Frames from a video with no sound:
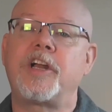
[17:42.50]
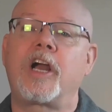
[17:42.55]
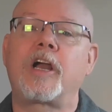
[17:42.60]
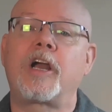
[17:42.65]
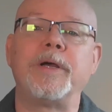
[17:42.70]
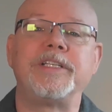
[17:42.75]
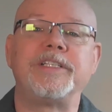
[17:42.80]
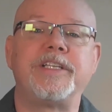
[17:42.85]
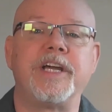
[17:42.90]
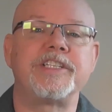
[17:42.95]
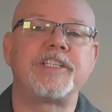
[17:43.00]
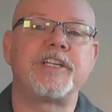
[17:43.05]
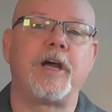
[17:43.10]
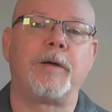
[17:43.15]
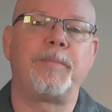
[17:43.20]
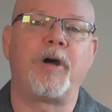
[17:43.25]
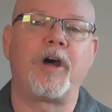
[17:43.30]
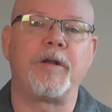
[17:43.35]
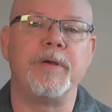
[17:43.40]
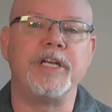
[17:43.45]
talk about
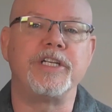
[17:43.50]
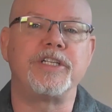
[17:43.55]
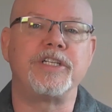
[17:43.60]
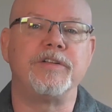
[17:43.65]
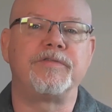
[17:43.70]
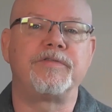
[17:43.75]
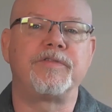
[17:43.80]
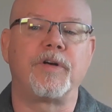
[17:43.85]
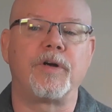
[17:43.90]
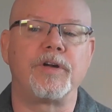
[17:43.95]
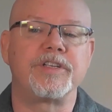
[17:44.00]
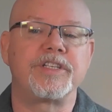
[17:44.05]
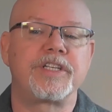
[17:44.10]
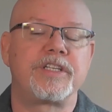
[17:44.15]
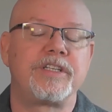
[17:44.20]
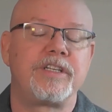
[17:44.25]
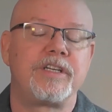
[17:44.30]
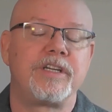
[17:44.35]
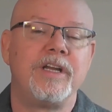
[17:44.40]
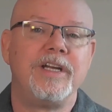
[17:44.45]
desktop automation first.
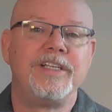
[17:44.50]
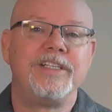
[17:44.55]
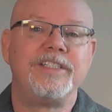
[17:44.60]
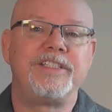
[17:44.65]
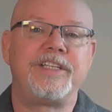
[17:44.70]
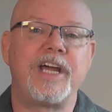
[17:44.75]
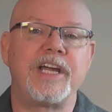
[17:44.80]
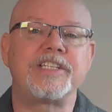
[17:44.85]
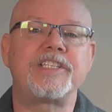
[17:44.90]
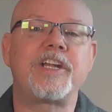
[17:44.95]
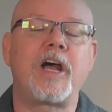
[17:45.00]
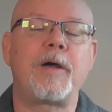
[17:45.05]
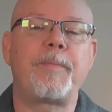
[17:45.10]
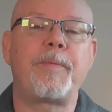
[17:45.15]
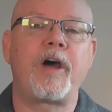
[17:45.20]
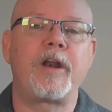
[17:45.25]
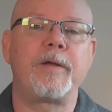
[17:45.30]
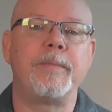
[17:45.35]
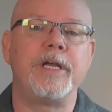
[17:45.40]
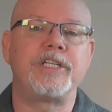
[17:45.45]
Desktop
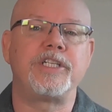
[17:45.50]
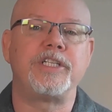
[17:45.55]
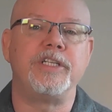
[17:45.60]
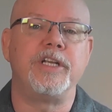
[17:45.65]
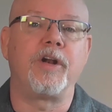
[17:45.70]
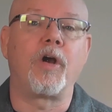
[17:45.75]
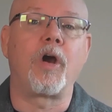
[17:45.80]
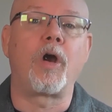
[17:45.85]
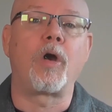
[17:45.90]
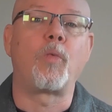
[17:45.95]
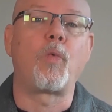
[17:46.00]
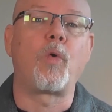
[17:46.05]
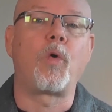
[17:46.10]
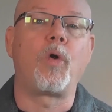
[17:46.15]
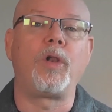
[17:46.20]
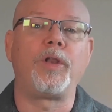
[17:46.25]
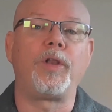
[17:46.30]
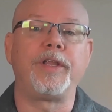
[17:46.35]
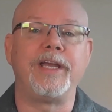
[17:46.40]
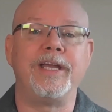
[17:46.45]
automation in our
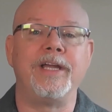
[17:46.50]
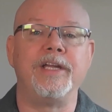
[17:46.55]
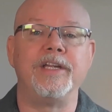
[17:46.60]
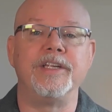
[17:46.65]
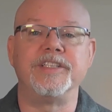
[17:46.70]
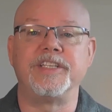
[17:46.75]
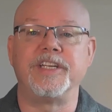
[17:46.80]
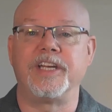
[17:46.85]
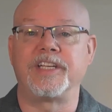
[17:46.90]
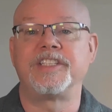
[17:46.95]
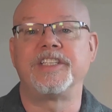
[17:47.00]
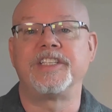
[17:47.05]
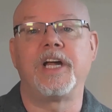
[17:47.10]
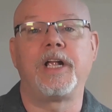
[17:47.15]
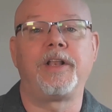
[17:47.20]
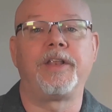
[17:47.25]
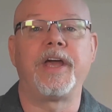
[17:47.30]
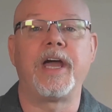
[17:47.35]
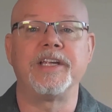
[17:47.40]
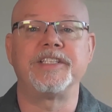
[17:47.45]
world is
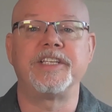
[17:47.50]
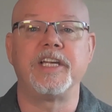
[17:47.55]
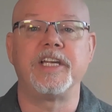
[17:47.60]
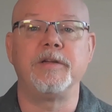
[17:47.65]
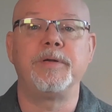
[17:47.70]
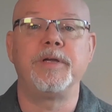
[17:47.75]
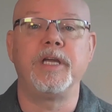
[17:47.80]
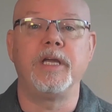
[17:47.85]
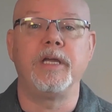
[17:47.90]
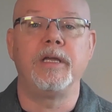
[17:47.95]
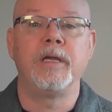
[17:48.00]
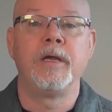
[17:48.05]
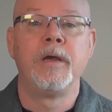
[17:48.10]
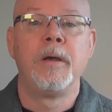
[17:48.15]
Excel to SAP.